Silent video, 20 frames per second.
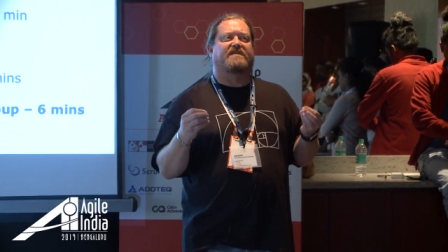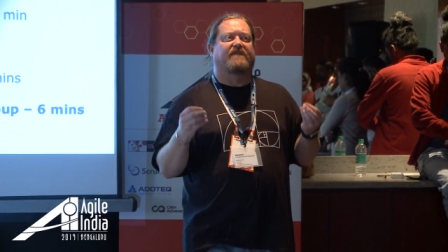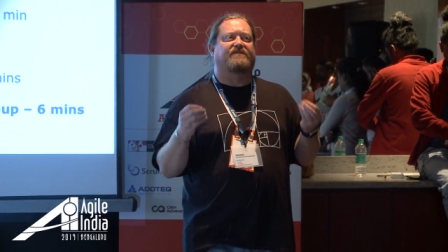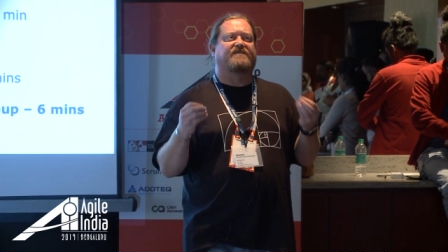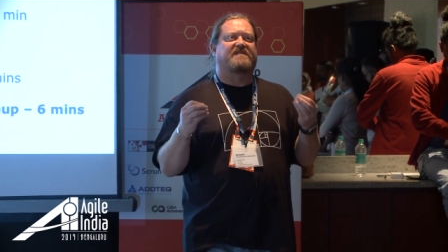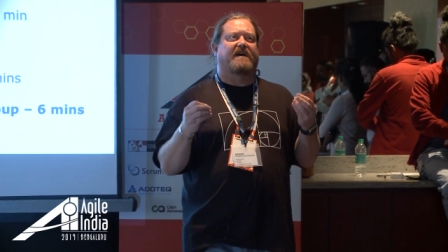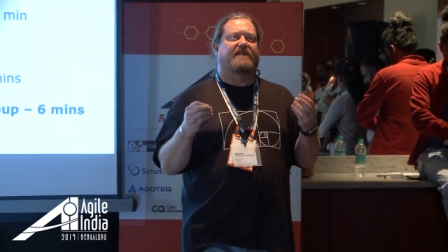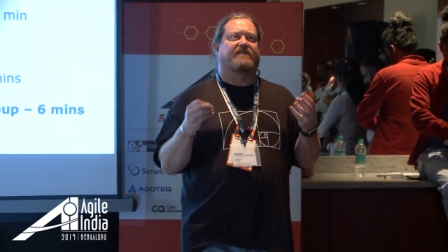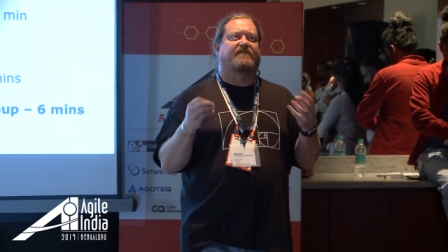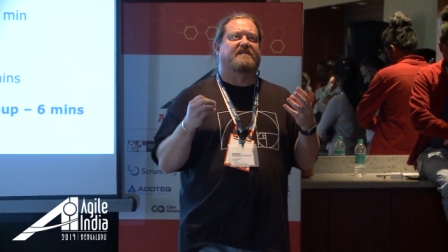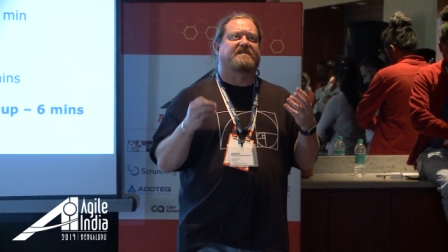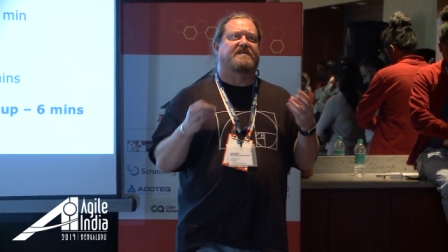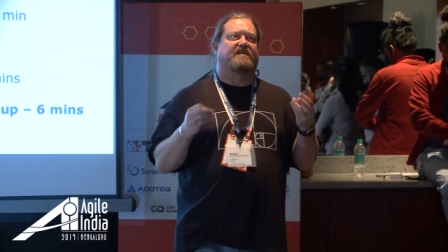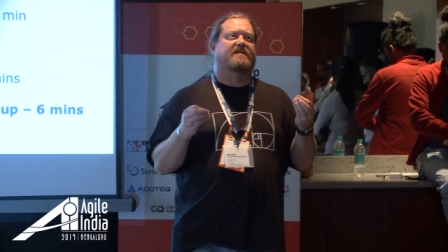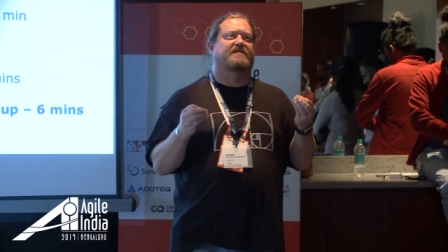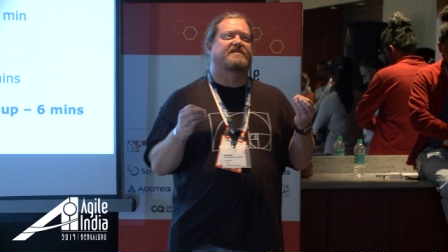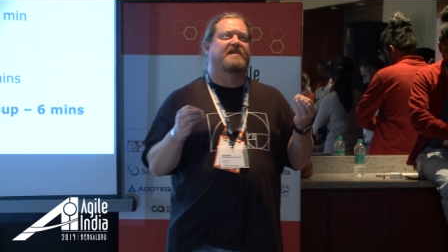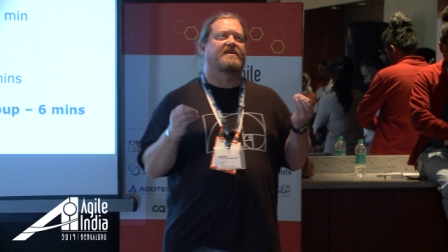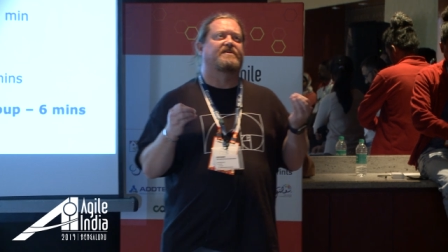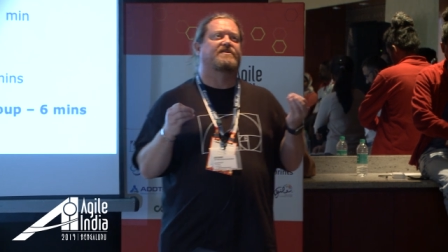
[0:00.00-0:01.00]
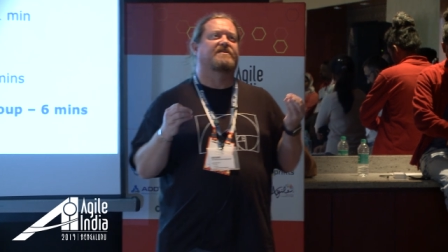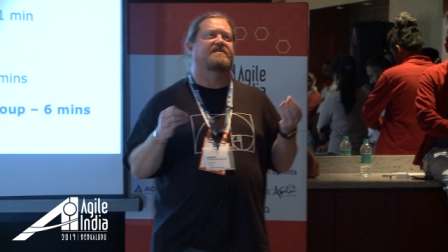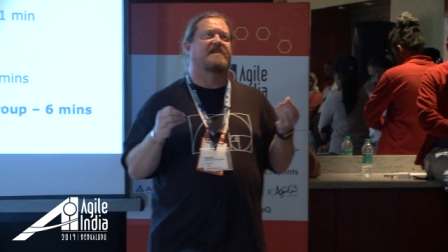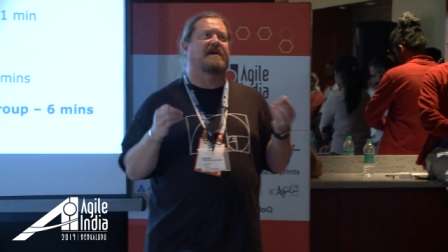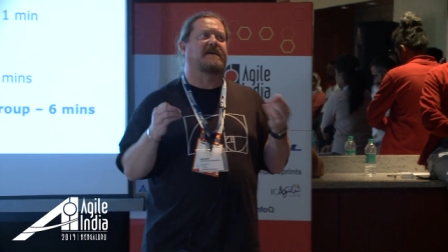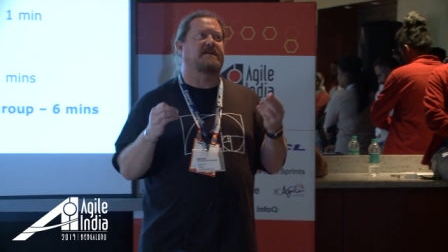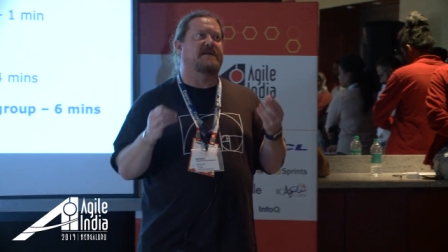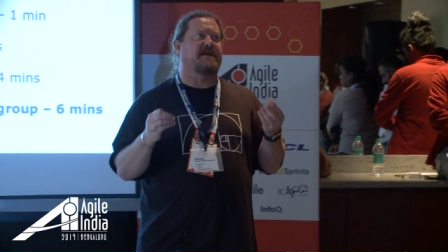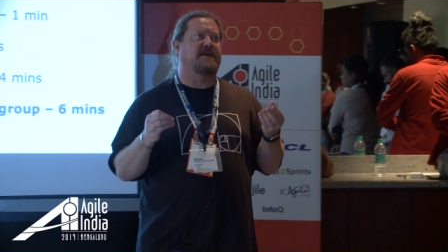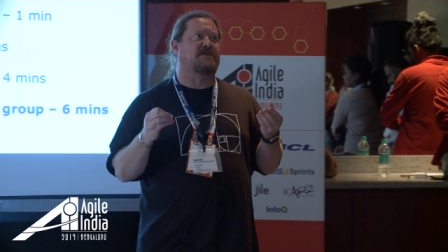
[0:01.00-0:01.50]
I've said facilitation
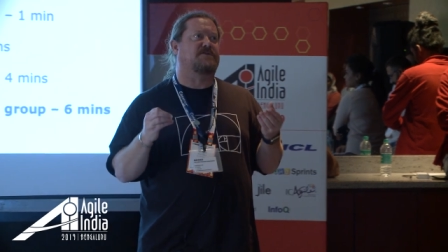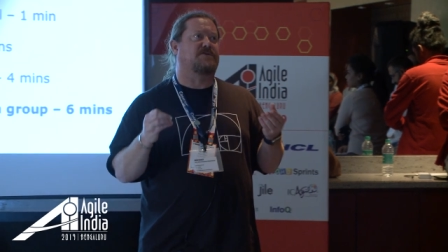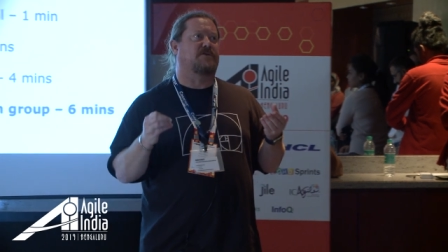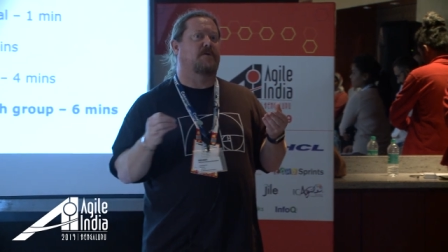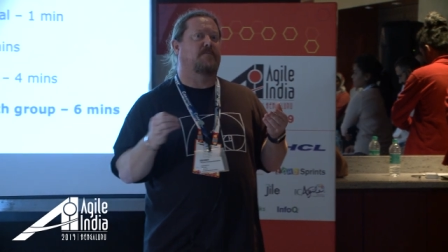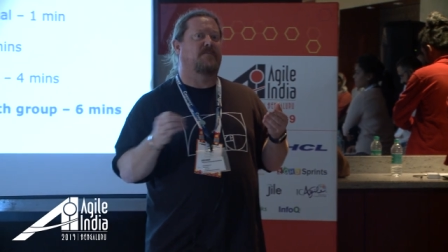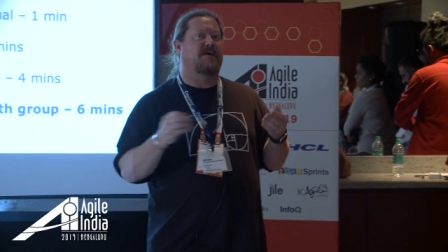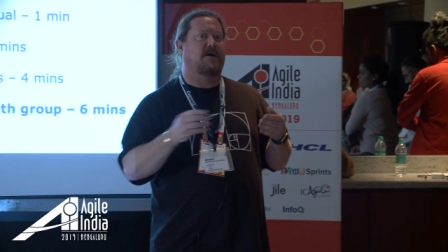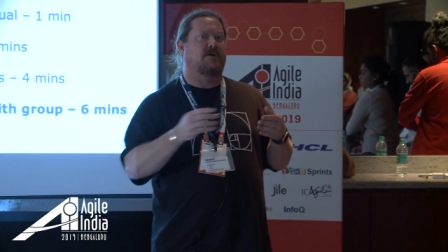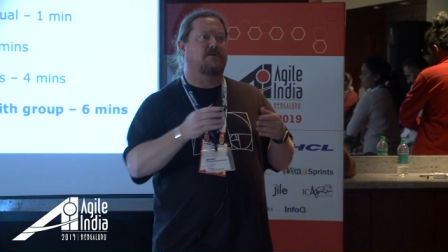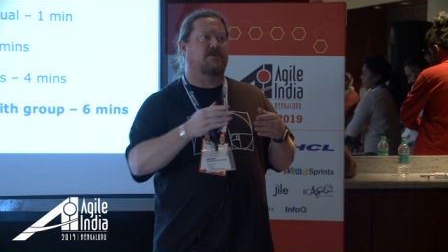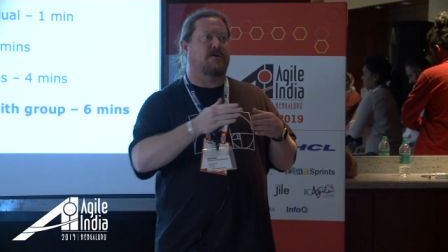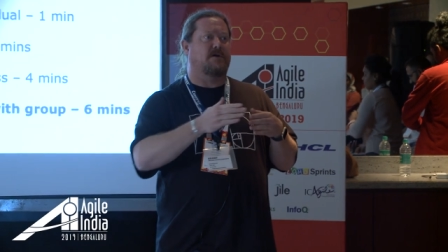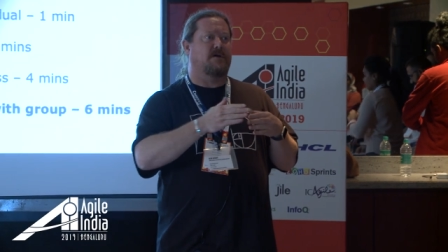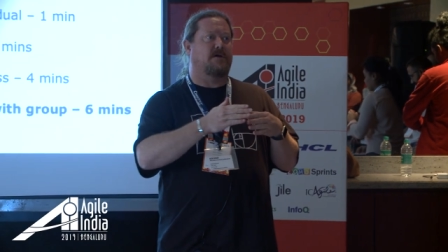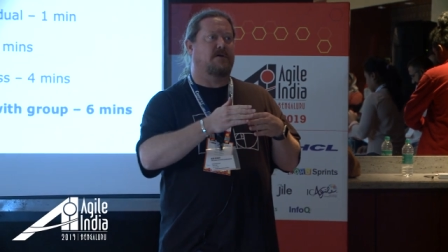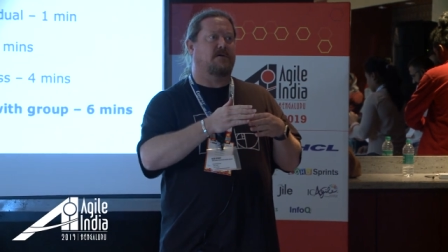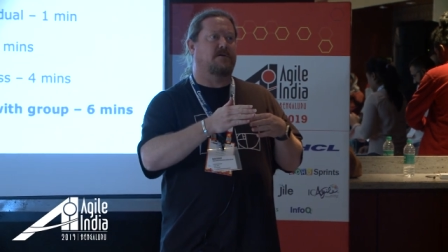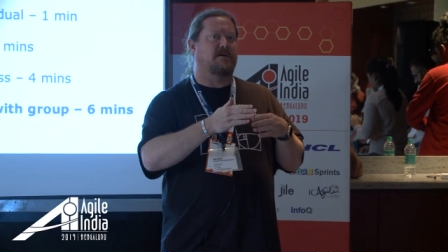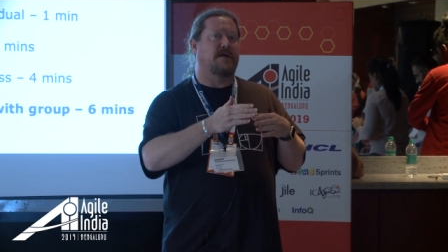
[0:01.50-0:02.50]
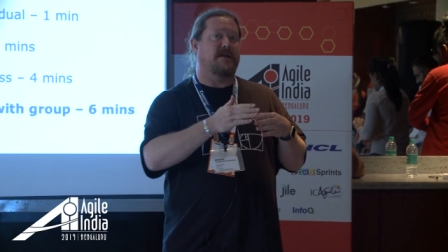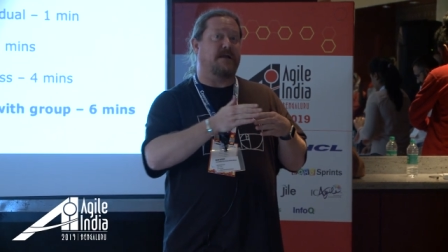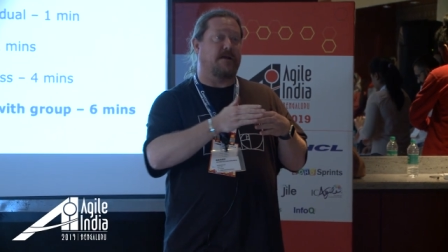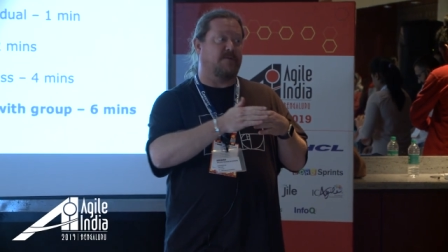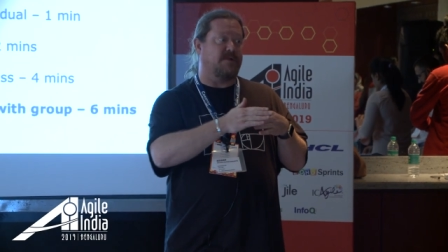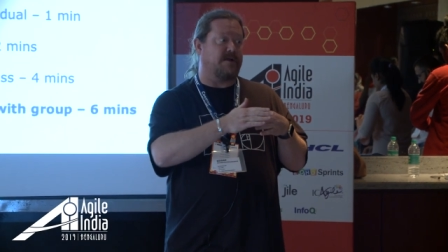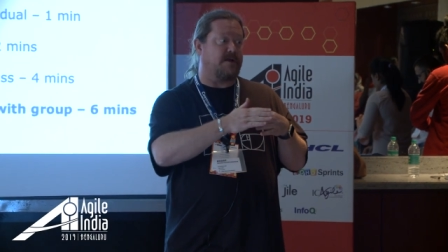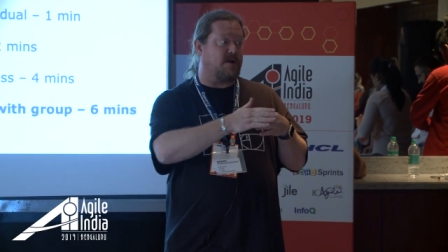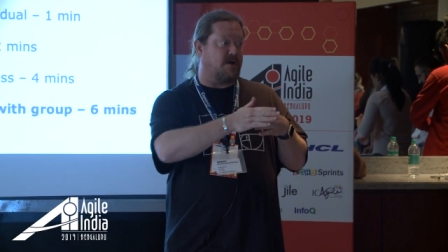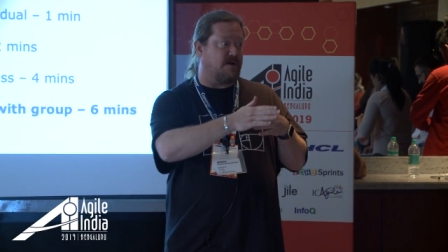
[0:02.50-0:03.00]
techniques are about
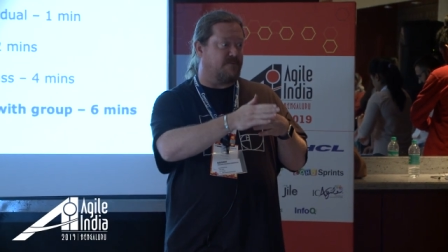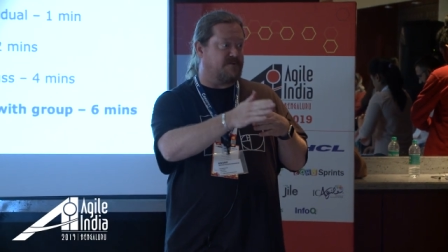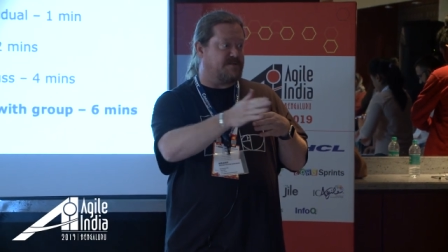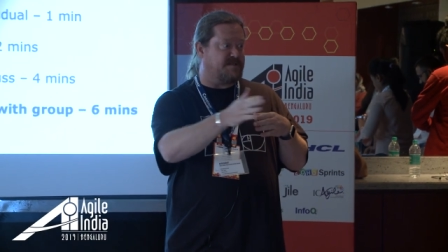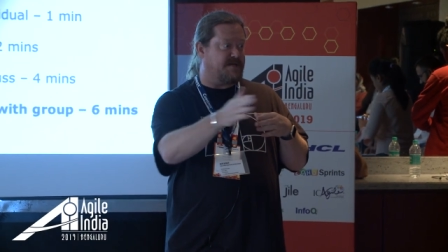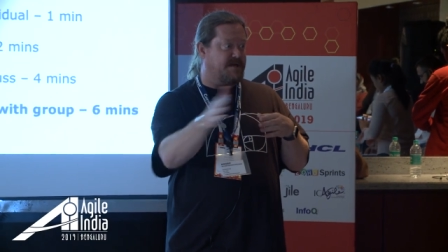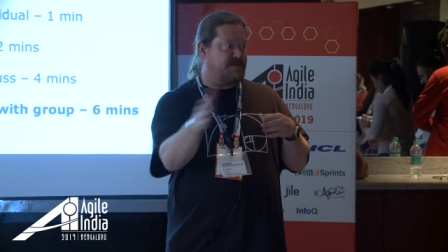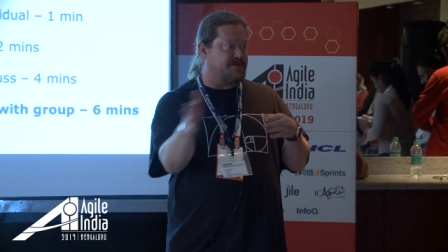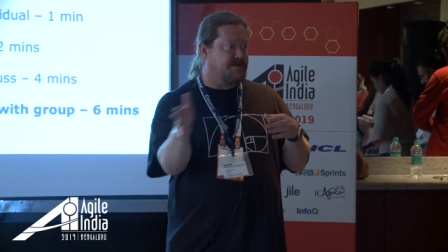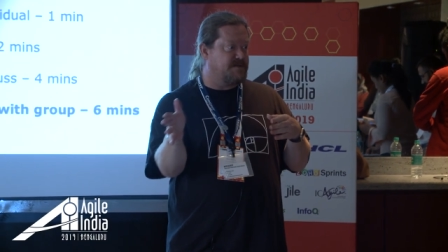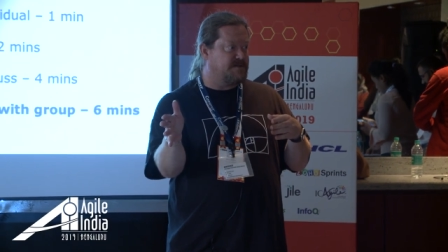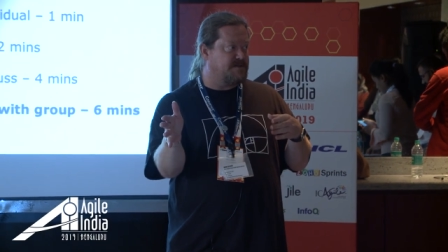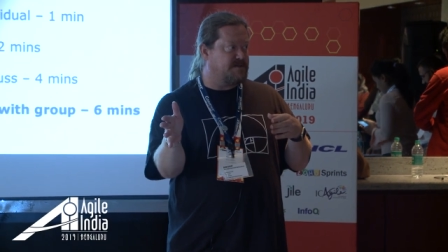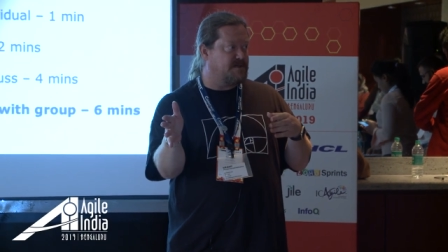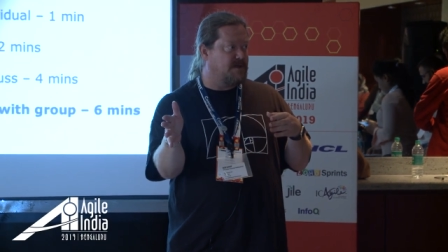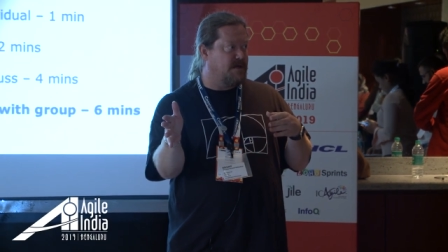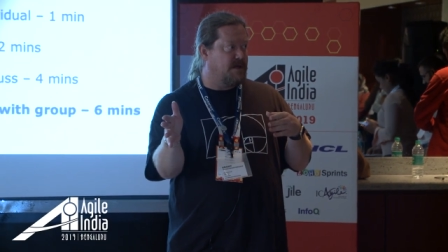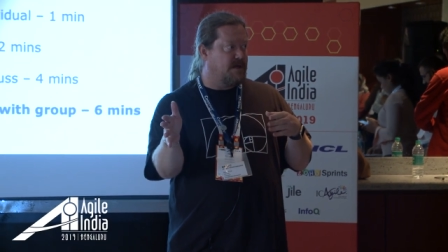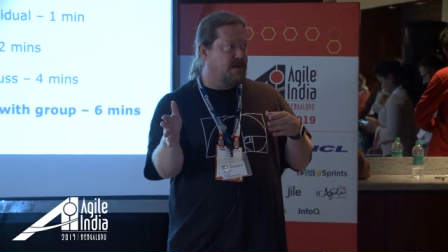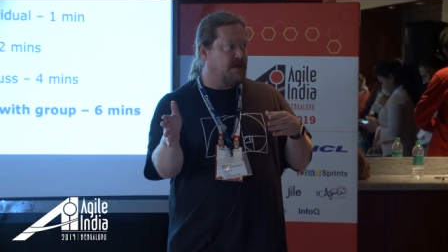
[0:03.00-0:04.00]
enabling conversations.